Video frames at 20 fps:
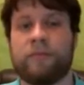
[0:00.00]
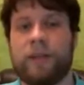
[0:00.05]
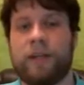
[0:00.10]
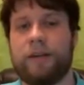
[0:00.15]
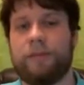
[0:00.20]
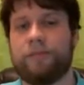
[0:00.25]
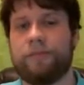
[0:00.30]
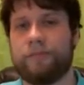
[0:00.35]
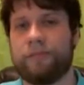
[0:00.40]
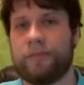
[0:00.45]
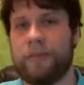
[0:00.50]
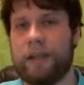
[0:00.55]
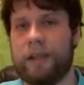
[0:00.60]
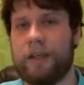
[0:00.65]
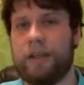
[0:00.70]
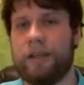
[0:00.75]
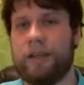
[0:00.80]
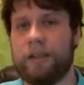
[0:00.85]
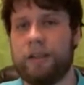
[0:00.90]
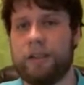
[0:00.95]
Yeah,
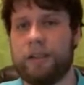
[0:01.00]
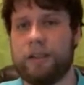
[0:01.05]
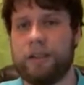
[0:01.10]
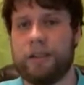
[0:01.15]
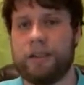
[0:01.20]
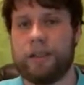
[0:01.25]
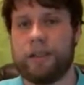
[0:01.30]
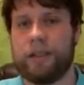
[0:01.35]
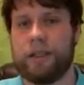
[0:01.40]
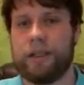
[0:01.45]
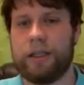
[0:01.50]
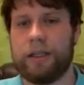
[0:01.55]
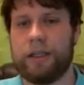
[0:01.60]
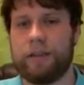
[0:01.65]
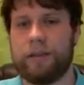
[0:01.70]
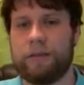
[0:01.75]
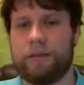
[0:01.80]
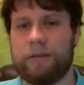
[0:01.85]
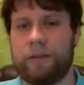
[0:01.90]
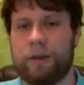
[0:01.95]
they, uh,
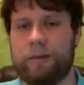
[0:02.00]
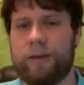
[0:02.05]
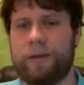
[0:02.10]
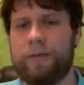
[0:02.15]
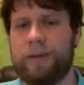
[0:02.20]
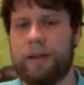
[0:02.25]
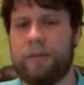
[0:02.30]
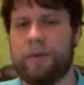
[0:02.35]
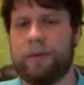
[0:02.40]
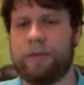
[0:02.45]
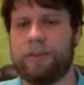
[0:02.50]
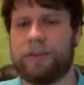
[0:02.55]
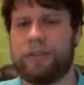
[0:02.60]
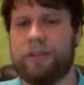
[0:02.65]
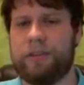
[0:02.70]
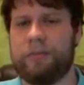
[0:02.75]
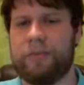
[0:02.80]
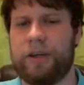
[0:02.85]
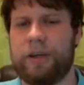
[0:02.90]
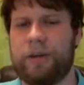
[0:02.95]
all my family were
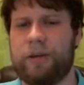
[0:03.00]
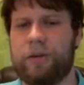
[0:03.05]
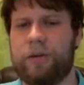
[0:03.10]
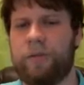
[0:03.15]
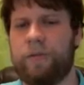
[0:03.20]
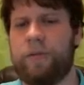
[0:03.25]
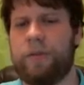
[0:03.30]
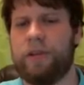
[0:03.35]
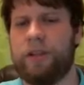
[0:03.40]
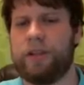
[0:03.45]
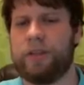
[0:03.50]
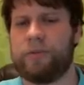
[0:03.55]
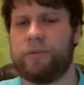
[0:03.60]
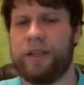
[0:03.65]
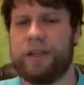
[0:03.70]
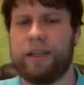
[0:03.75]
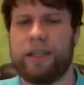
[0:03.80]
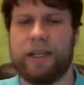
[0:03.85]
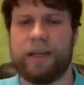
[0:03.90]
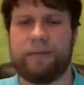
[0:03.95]
still in my home village
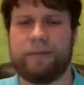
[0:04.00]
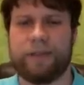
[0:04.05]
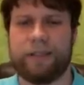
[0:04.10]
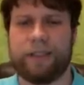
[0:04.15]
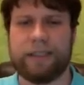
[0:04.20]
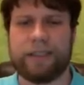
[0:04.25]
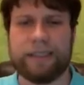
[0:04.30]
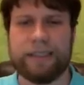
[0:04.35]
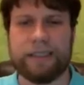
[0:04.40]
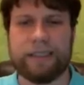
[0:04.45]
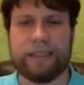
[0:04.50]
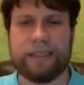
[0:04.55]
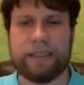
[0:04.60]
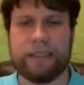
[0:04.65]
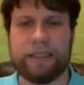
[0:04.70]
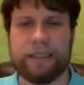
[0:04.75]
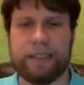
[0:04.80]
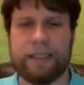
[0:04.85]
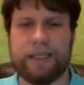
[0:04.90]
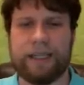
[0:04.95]
when I left, and
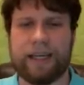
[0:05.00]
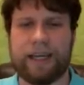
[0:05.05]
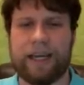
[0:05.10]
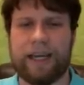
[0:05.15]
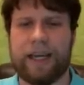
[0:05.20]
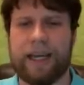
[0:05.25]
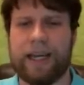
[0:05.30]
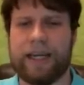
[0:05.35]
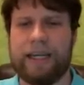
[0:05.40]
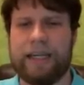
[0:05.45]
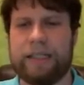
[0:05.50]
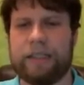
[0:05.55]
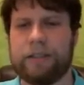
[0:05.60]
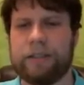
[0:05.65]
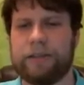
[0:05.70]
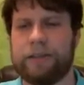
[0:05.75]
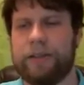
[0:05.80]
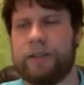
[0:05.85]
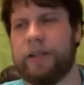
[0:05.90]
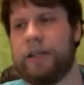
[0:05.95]
I hadn't
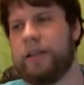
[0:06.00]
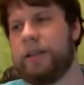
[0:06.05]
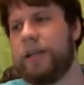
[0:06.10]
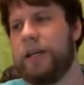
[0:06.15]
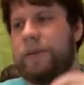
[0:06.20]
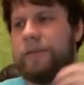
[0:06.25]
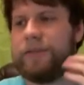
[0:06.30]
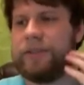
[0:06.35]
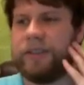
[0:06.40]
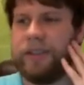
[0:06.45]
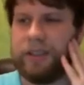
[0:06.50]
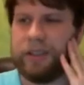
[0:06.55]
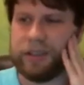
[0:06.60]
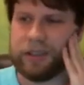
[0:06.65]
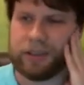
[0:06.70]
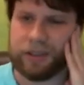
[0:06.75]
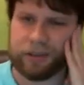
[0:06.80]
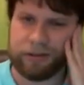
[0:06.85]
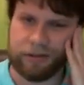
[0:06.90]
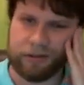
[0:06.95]
heard they'd left
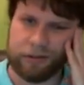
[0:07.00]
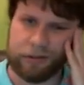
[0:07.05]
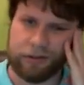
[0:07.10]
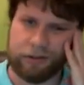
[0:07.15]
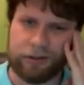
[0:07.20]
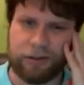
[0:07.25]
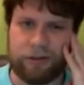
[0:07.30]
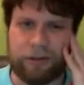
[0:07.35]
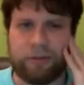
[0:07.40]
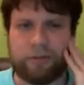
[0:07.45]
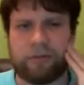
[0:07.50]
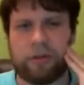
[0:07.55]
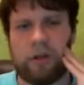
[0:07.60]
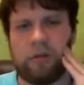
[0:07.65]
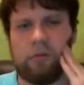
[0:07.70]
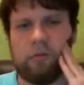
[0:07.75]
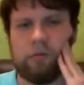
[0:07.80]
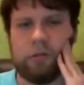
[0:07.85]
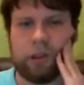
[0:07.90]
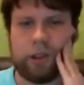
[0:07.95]
since, so they're
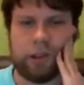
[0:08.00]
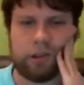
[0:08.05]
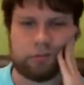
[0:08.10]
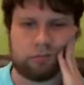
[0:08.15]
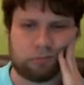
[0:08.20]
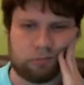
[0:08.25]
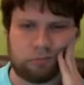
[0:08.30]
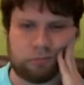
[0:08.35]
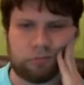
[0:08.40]
probably.